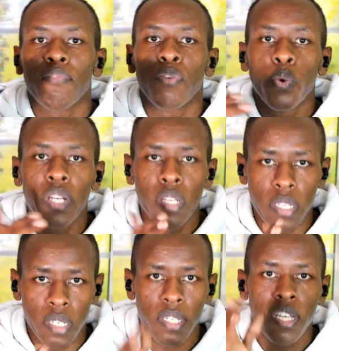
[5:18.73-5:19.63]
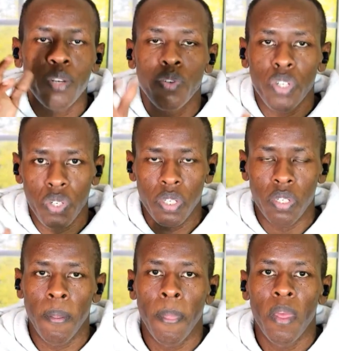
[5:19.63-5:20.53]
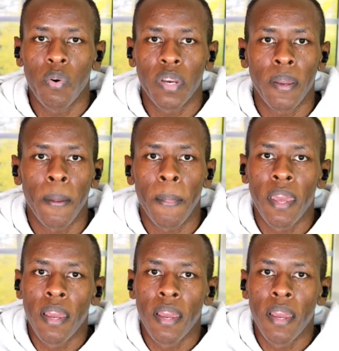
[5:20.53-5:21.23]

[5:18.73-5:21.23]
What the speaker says: fluidity in your teaching, okay?